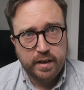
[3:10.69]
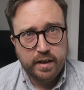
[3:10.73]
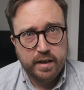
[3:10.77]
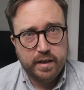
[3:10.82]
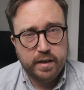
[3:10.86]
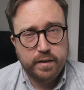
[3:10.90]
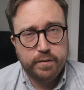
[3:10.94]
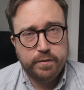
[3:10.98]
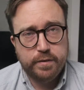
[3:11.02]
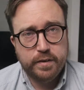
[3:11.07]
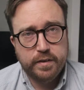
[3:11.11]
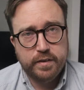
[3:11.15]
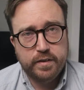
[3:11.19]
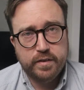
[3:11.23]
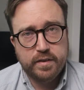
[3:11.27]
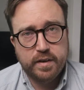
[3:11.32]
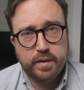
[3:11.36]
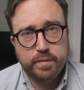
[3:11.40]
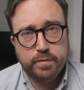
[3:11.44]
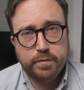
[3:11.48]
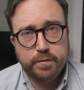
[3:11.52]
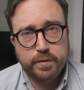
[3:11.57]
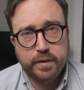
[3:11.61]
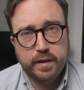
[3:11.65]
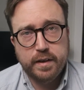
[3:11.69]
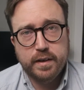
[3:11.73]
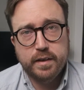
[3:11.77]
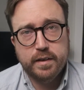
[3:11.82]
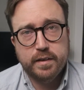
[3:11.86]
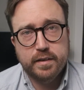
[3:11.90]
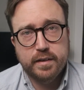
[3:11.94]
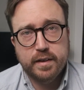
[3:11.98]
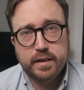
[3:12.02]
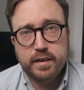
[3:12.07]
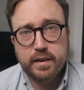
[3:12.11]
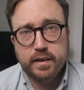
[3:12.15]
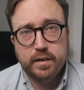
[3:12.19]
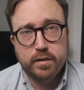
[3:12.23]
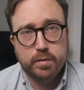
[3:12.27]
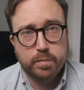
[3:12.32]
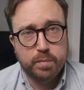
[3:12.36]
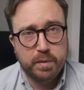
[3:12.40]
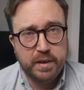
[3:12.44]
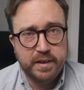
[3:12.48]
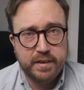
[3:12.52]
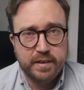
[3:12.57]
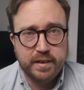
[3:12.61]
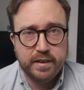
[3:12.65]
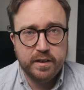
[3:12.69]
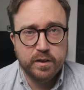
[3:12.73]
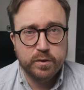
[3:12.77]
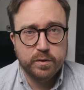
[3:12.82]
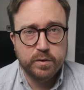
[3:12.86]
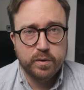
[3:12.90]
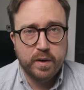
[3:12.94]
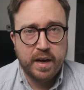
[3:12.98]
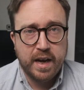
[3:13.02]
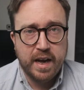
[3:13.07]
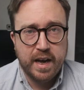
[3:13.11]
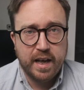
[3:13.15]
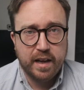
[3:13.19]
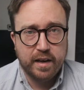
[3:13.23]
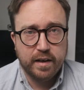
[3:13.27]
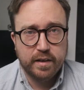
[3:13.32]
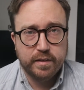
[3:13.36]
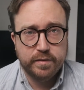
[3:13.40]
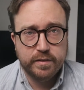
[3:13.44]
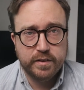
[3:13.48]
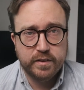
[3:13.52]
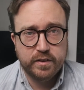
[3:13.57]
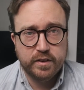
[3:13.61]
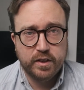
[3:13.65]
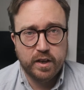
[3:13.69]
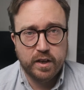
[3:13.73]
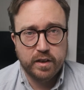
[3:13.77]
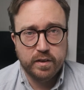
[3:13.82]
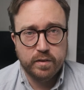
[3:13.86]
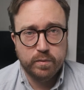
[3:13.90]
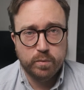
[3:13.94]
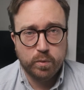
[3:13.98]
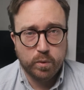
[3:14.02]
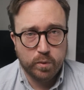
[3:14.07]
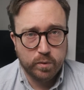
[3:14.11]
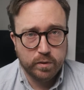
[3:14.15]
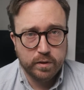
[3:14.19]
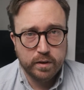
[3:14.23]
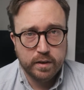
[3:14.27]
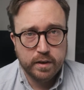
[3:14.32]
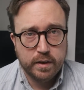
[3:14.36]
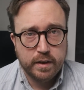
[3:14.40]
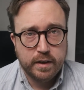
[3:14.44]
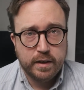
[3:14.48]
If it's something that can completely go to hell, if it's done wrong,